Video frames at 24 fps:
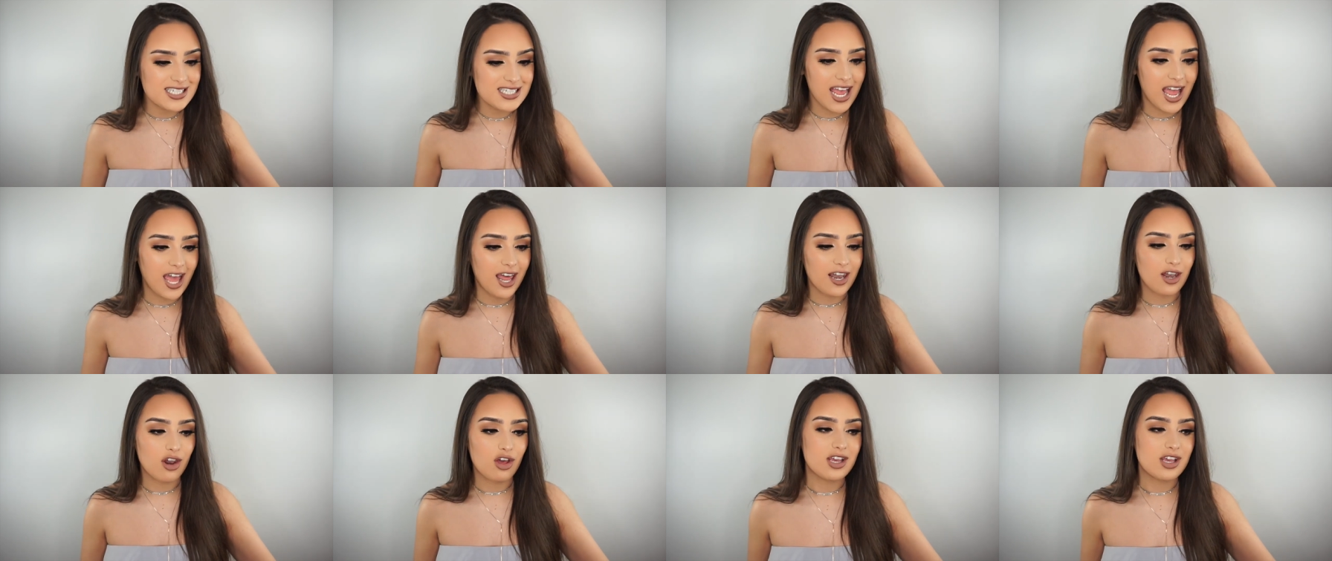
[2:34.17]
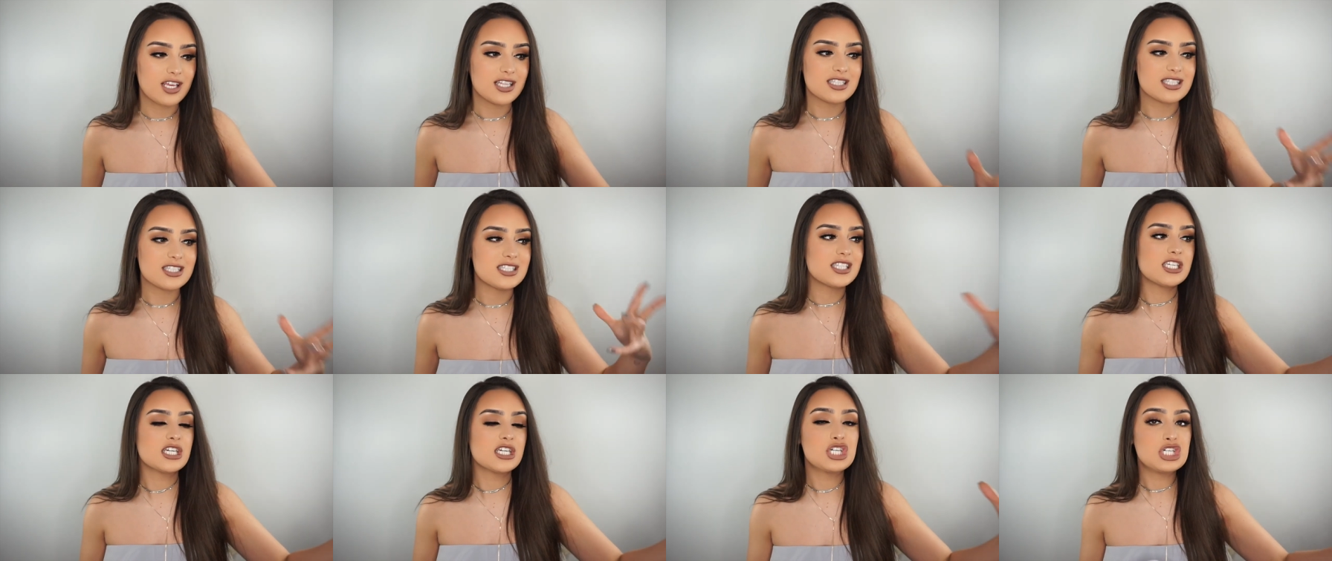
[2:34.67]
tan
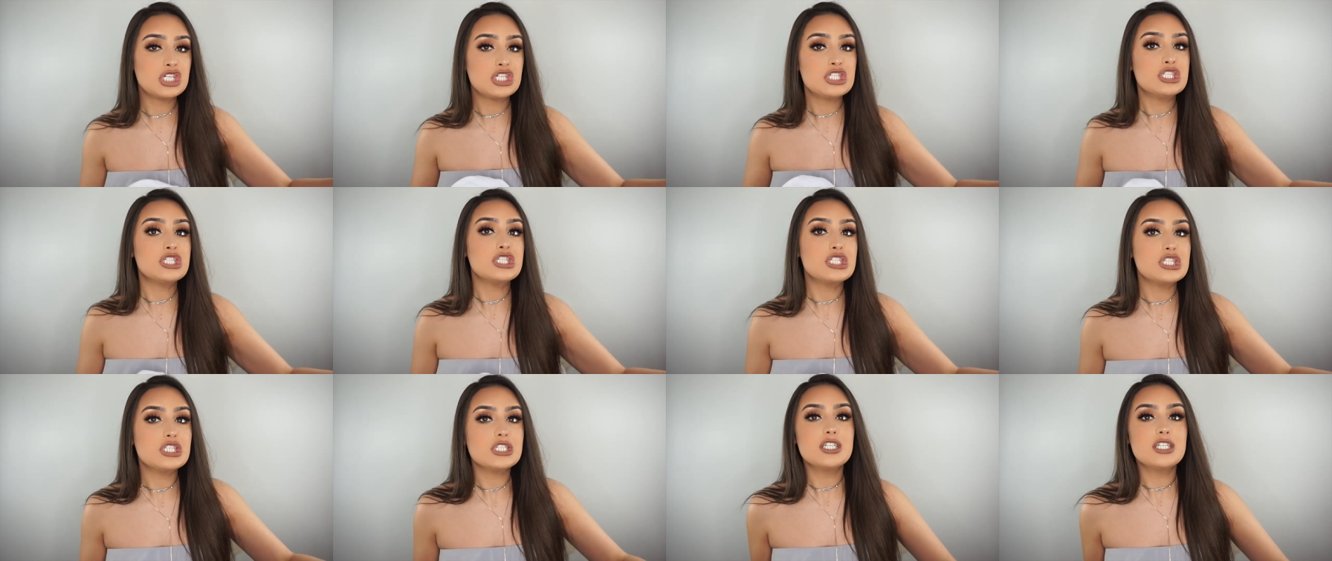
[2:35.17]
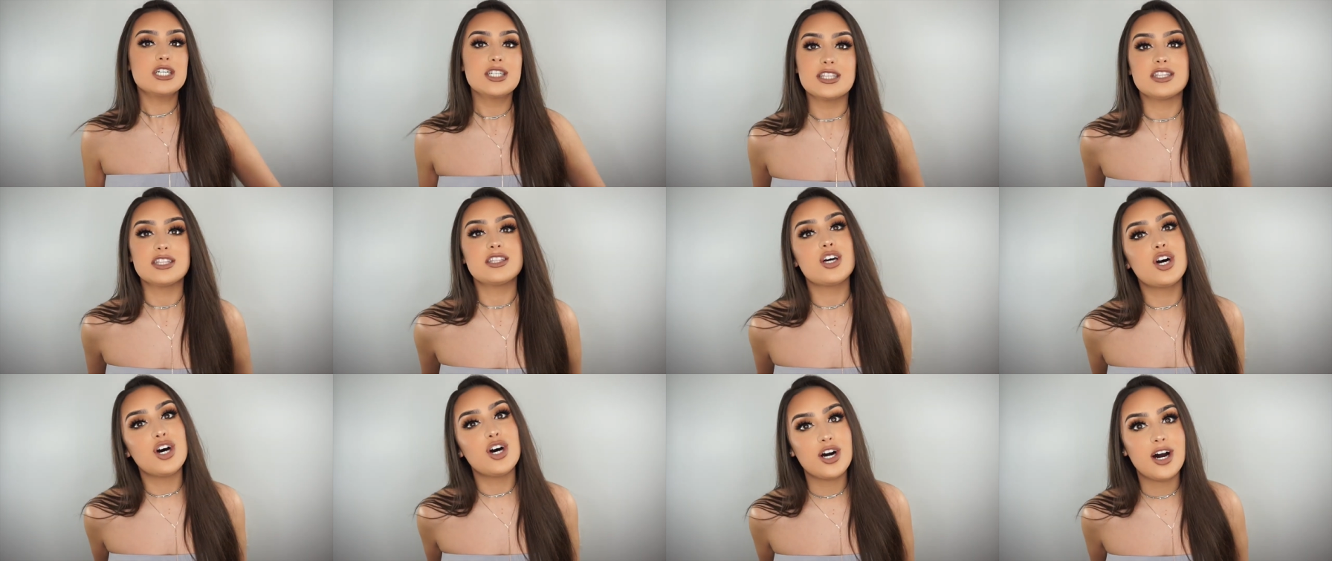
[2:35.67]
lines
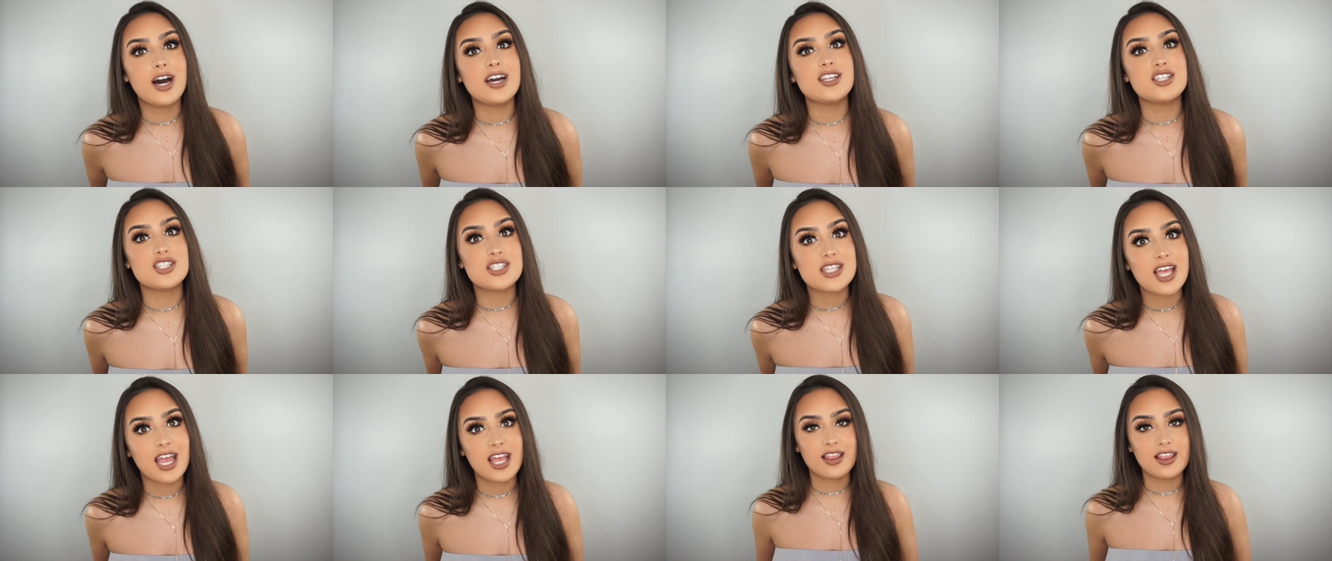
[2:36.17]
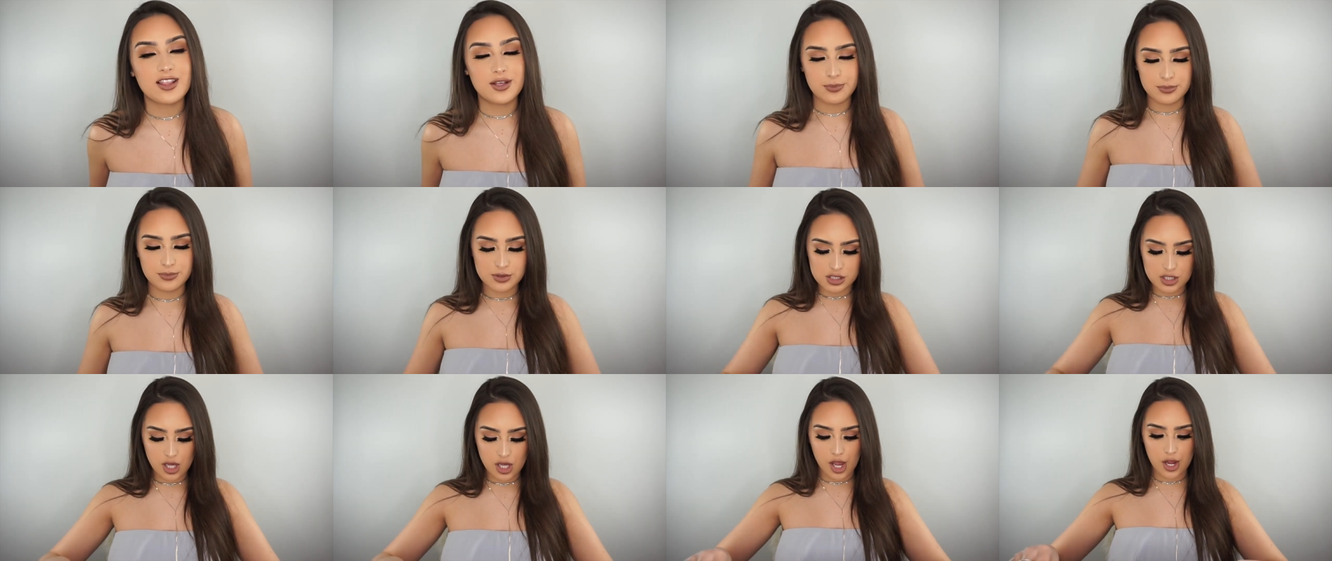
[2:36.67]
I just hate
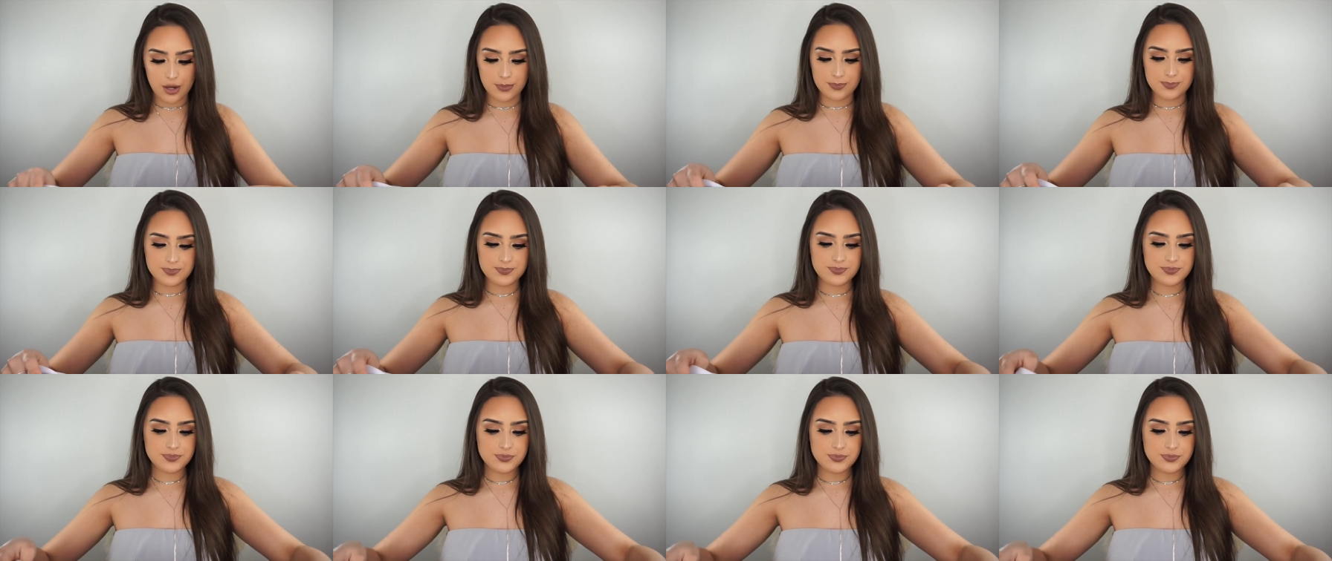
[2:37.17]
them so